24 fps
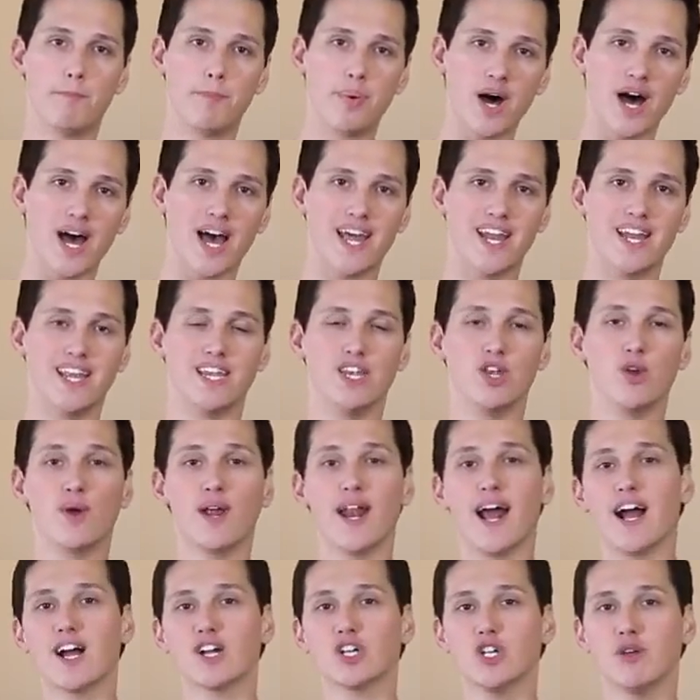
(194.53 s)
But you
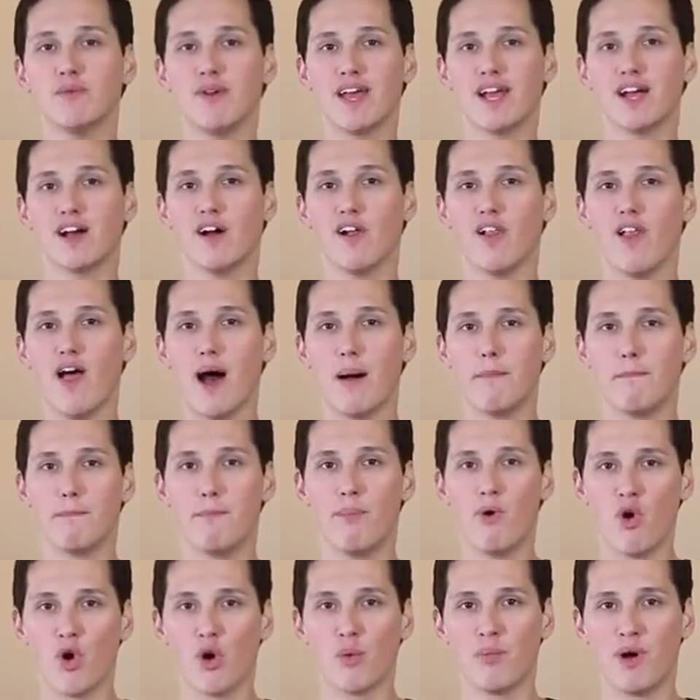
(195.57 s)
can actually make a lot
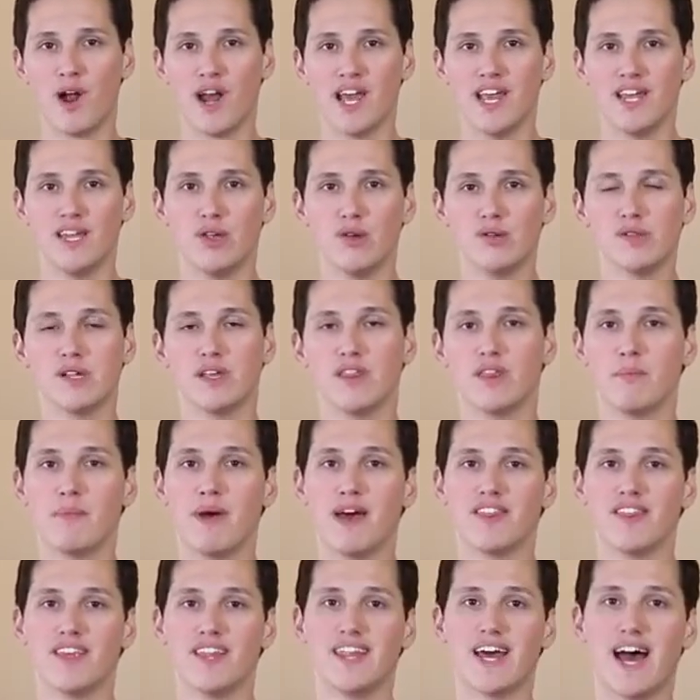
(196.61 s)
more money using the
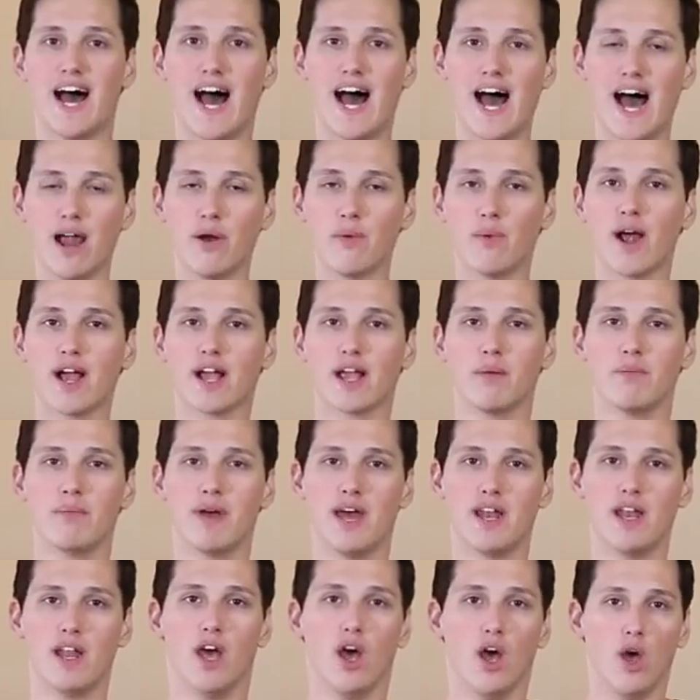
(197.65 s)
method that I
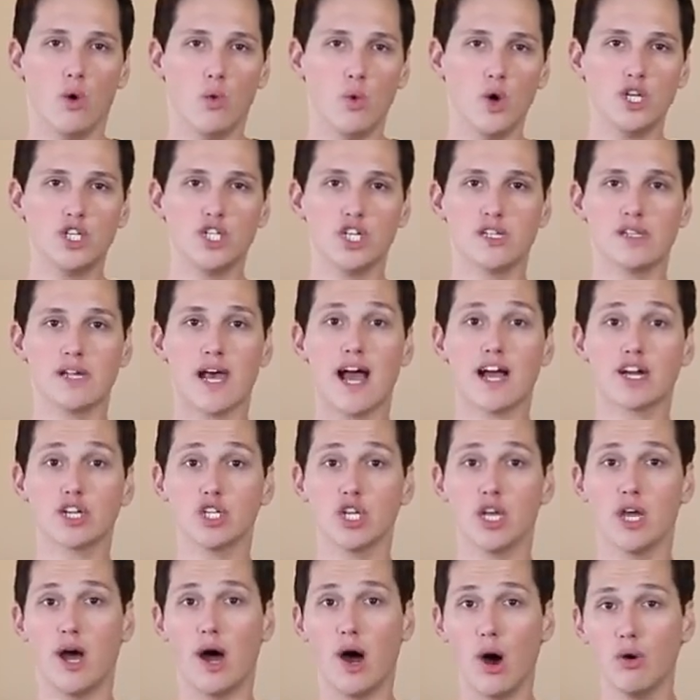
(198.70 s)
recommend, which is
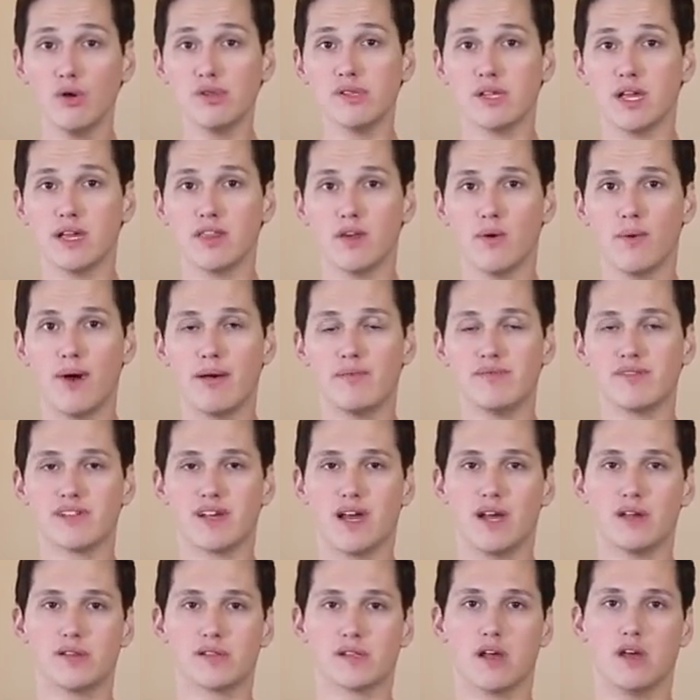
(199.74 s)
actually hosting the
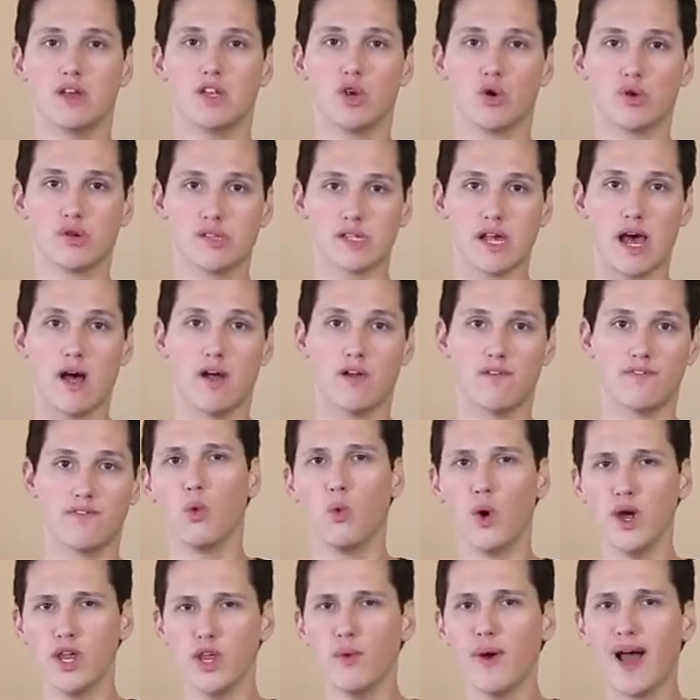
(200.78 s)
websites yourself.
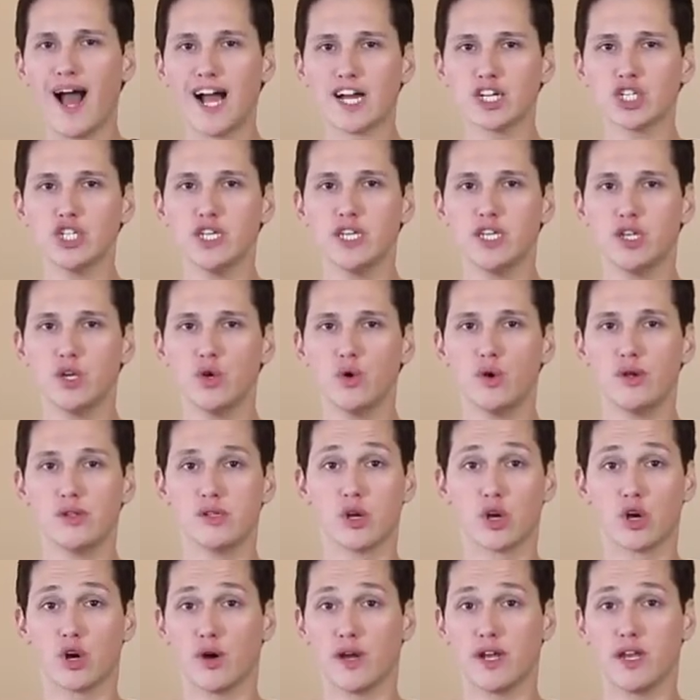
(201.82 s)
What you actually do
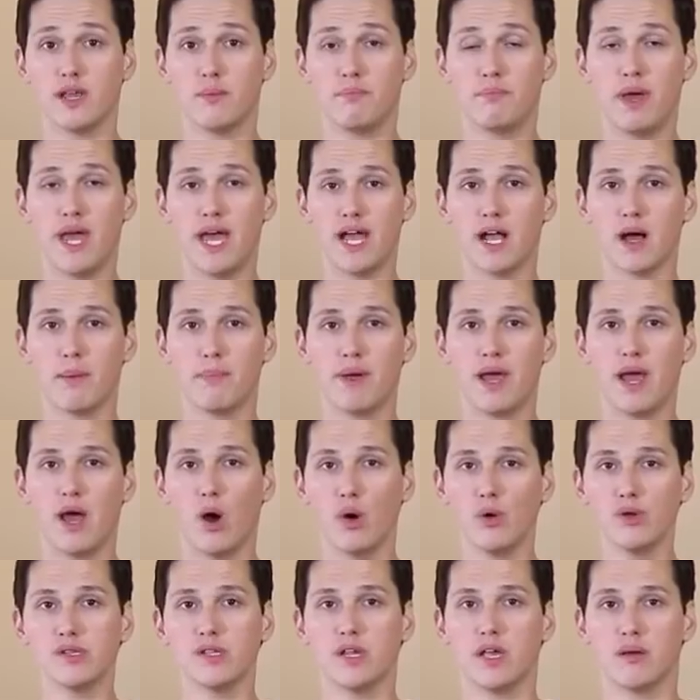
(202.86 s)
is you're going to pick up a
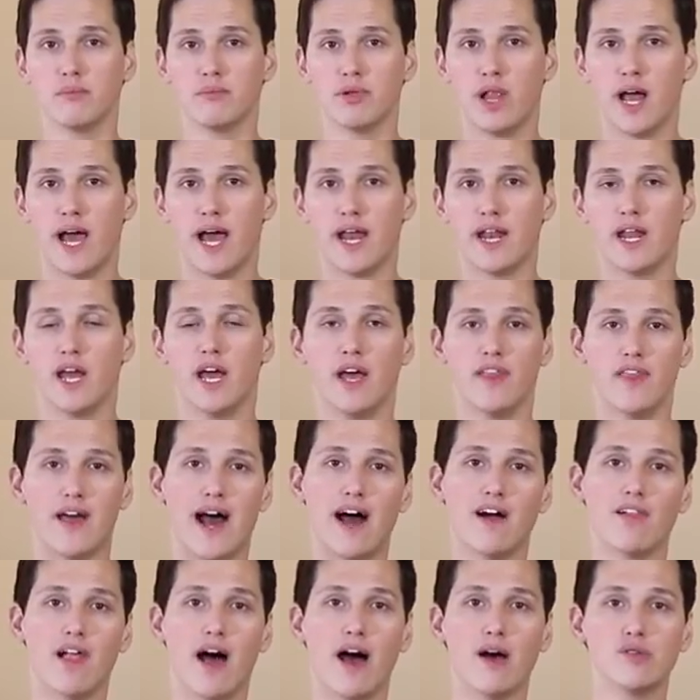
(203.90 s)
hosting plan
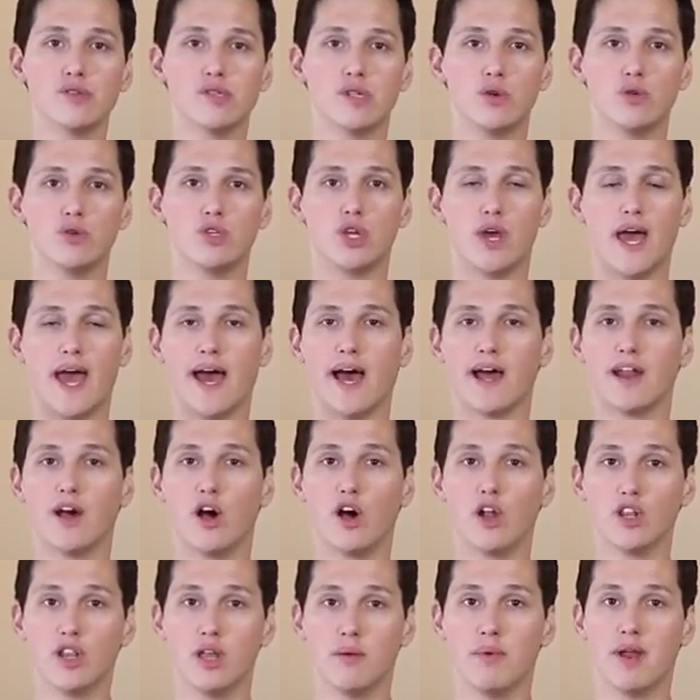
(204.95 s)
that allows you to add
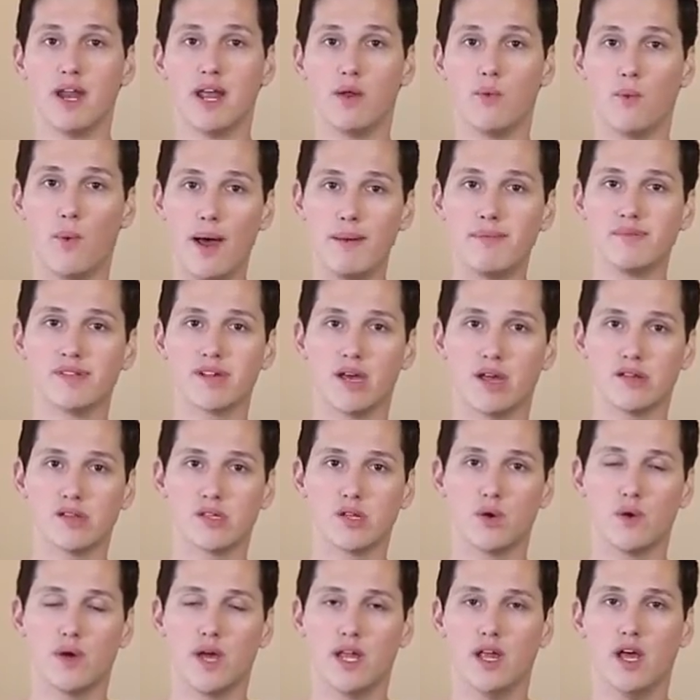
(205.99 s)
unlimited
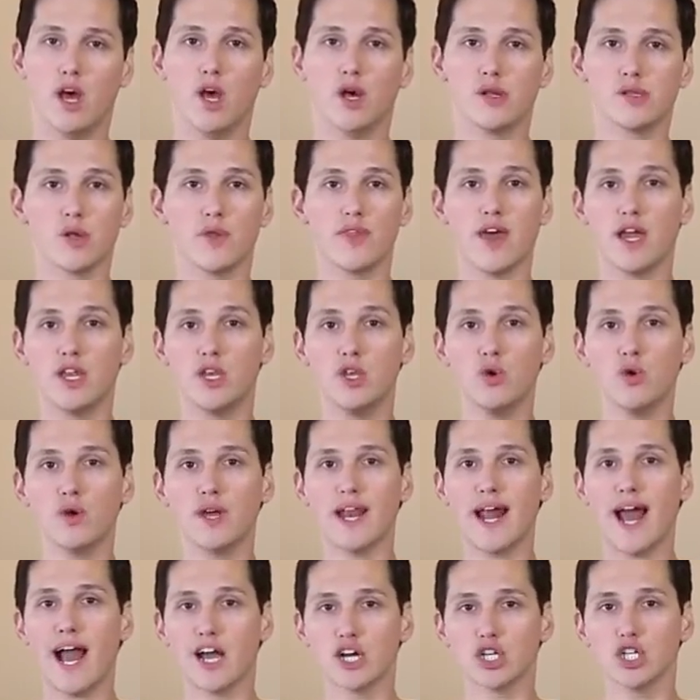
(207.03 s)
websites to it, so that you
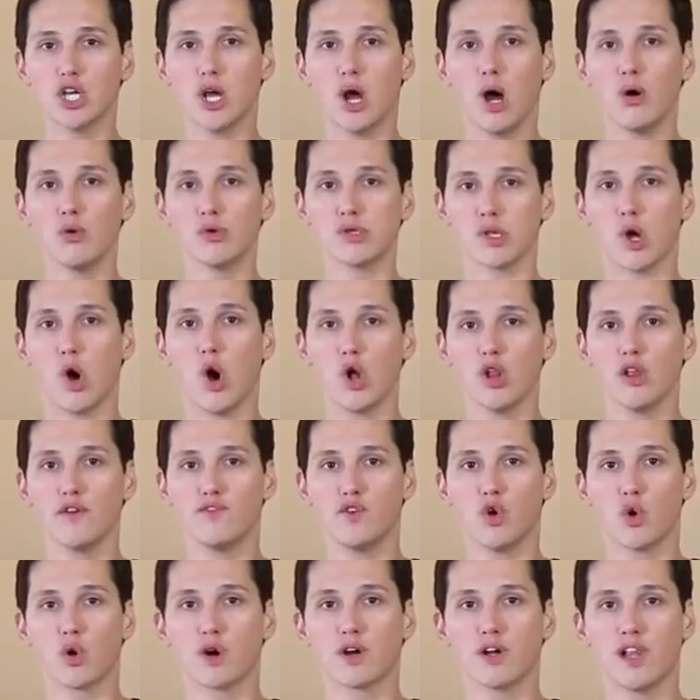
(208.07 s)
can actually host all
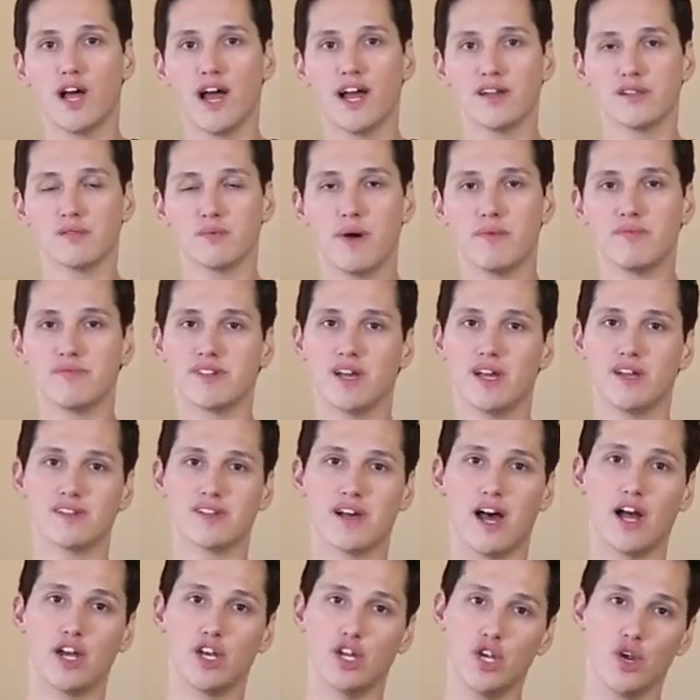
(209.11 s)
of your clients'
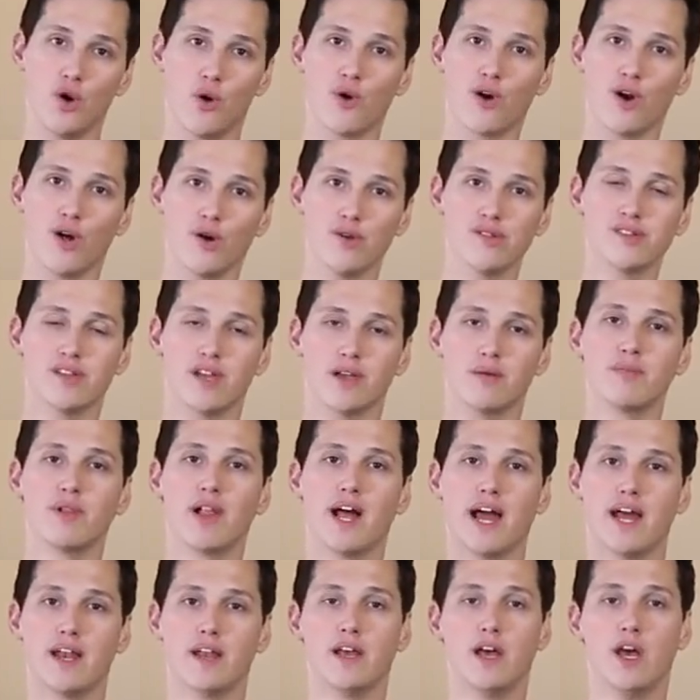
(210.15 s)
websites on your hosting
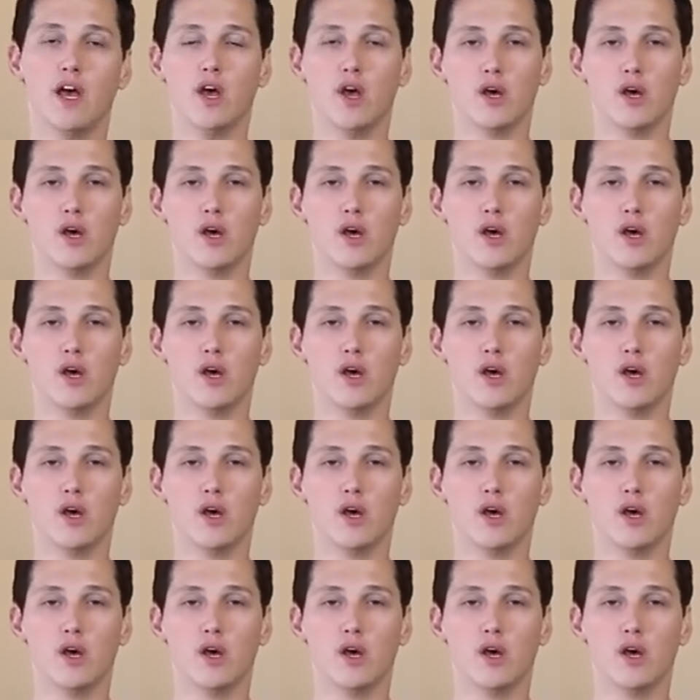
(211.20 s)
plan.